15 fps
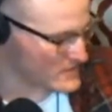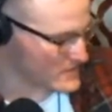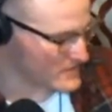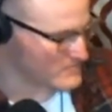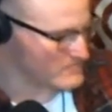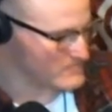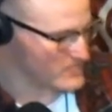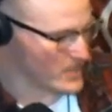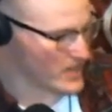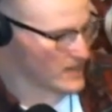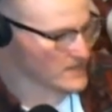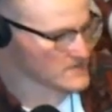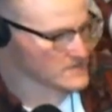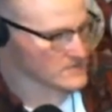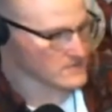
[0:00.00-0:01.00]
Again,
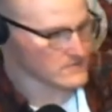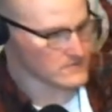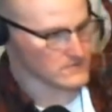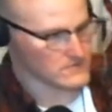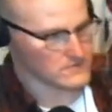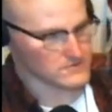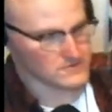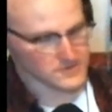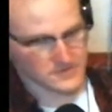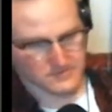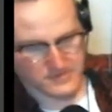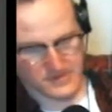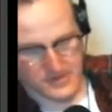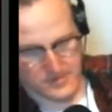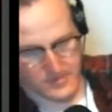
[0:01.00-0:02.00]
box. Ooh, look at
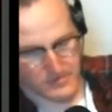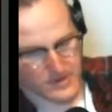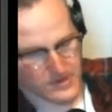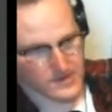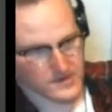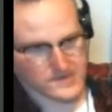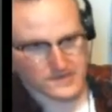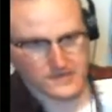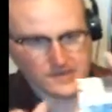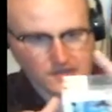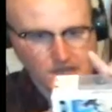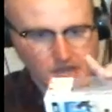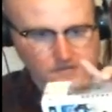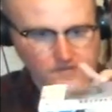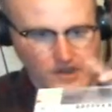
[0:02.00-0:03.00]
me, I'm a box.
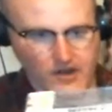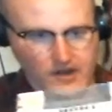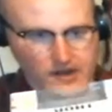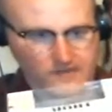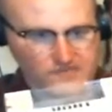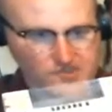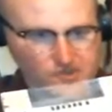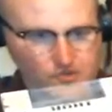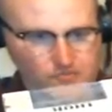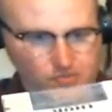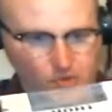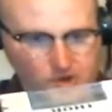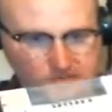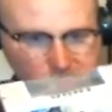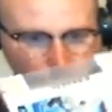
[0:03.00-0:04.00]
Now, I have certain
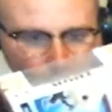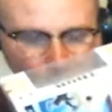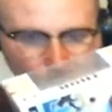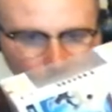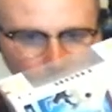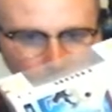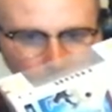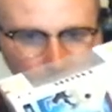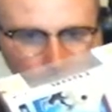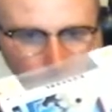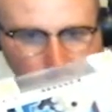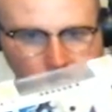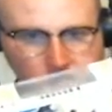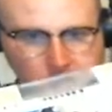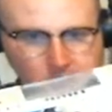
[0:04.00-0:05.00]
points from everything,
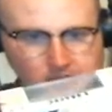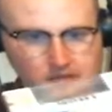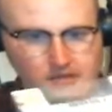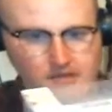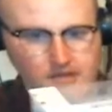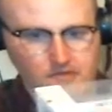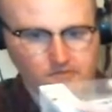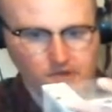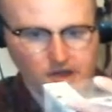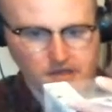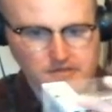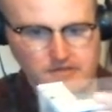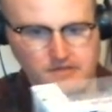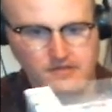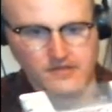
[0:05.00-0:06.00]

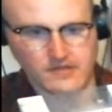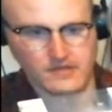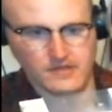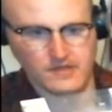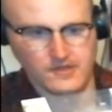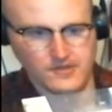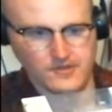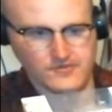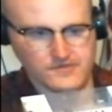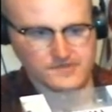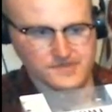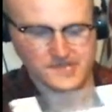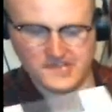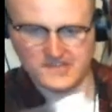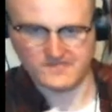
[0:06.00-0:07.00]
right? The
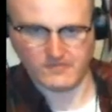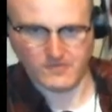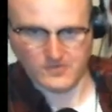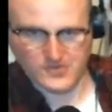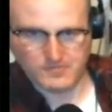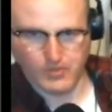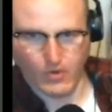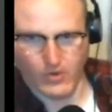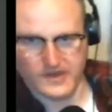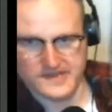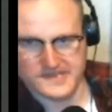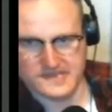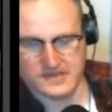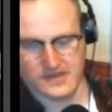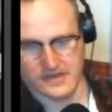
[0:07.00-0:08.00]
distance from those
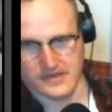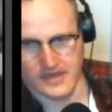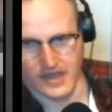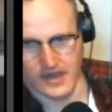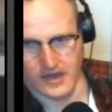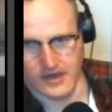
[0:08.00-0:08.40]
points and